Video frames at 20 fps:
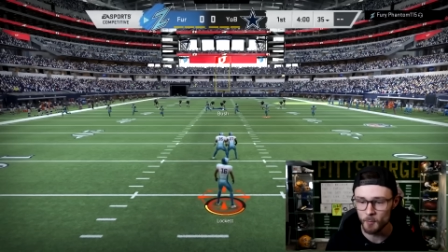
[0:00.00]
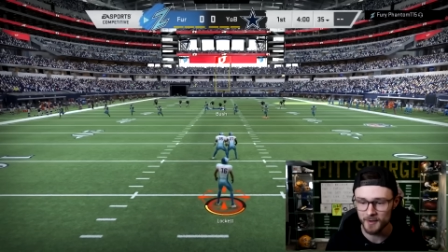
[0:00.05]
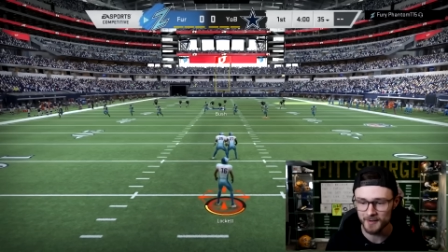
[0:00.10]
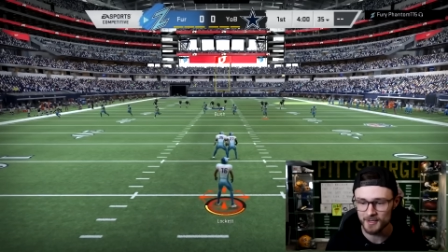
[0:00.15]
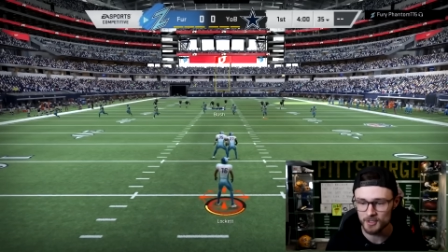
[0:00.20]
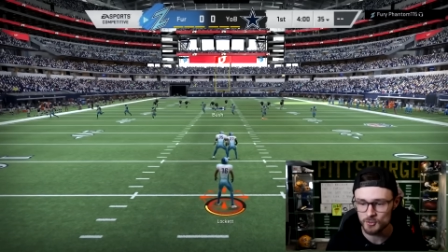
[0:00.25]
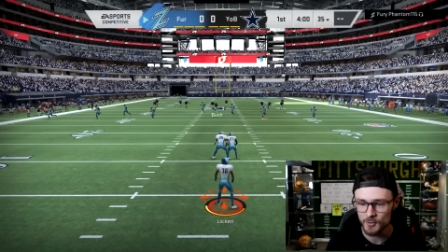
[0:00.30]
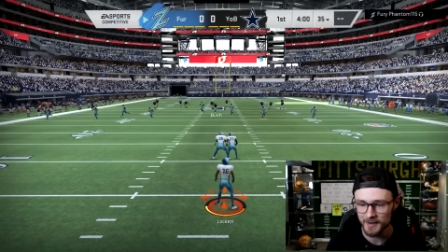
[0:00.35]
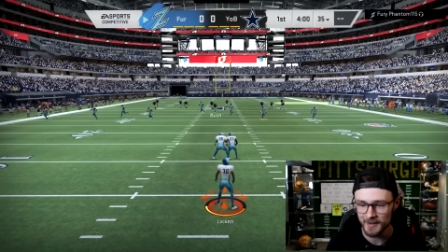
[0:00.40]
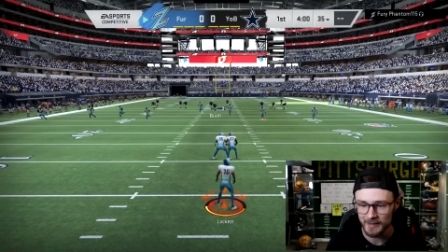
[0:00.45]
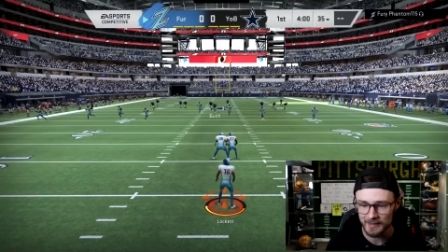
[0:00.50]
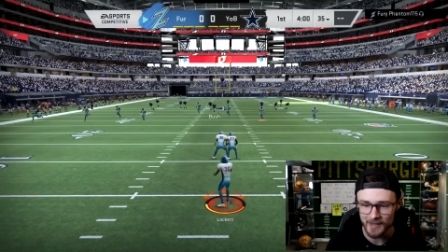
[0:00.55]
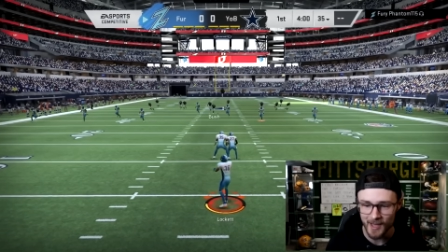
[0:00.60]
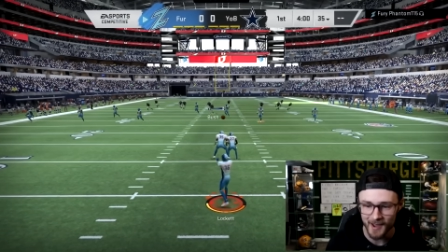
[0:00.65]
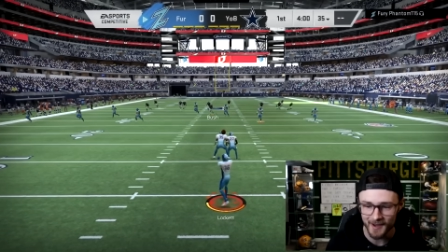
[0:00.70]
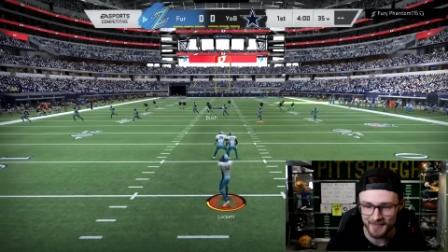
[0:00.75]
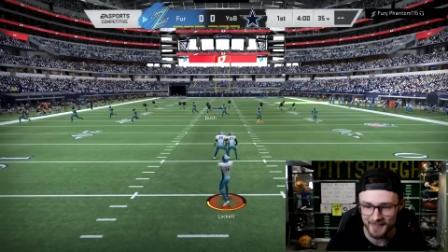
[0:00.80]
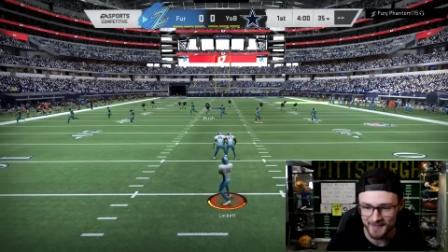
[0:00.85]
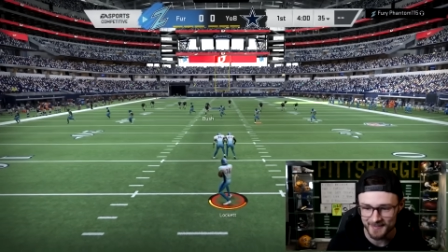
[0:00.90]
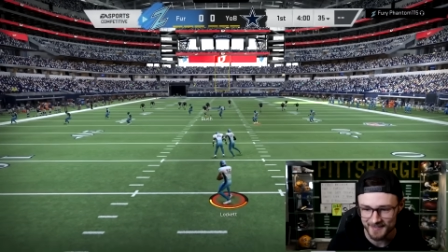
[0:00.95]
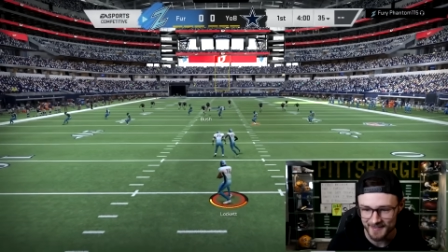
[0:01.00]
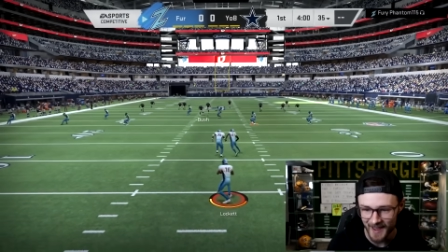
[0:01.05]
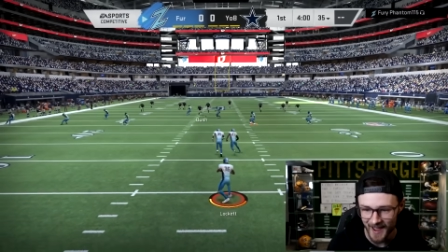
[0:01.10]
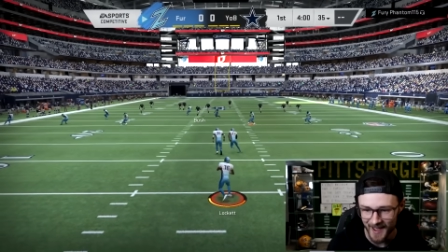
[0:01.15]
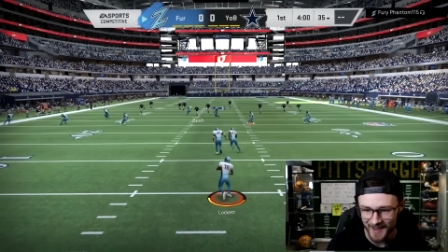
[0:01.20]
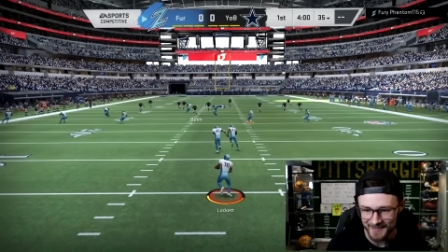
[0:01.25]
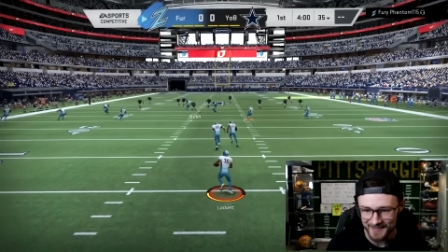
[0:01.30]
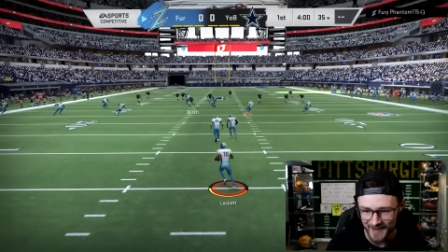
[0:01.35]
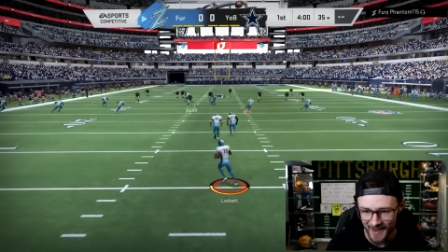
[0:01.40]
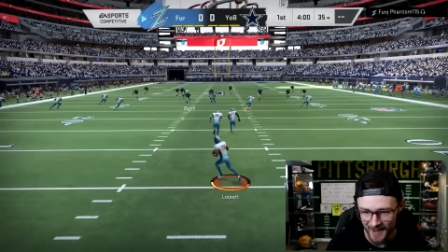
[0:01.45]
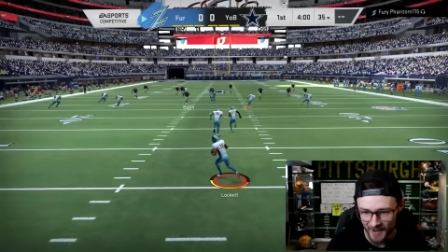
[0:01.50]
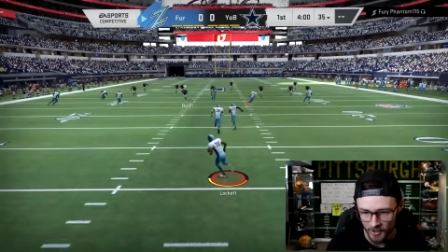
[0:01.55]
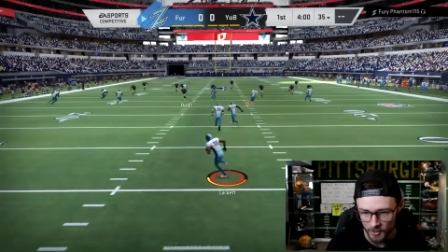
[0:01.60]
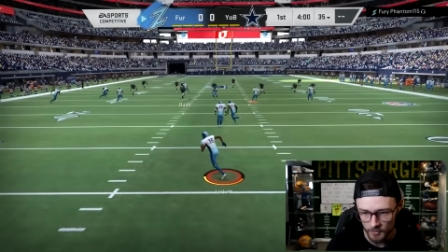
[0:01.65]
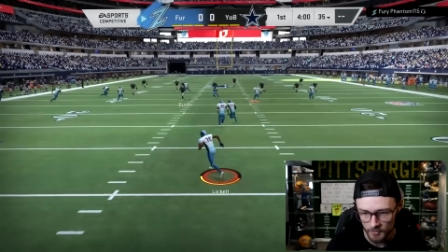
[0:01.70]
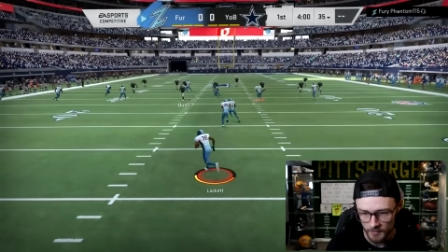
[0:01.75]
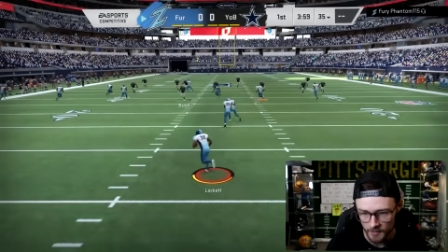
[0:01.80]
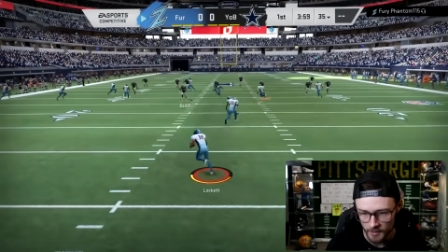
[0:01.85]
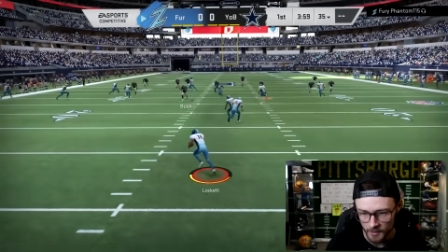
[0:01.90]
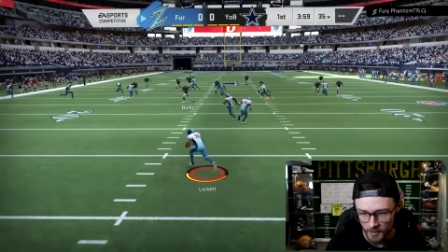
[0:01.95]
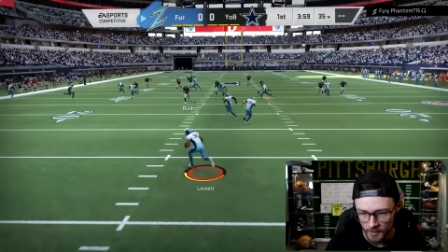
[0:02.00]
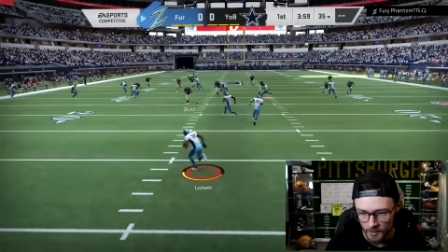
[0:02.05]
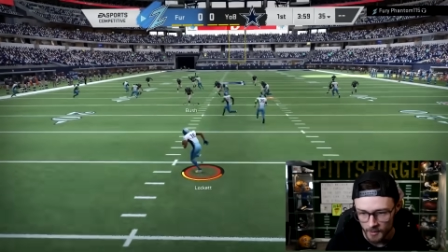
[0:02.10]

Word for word: we're going to try to lock this guy down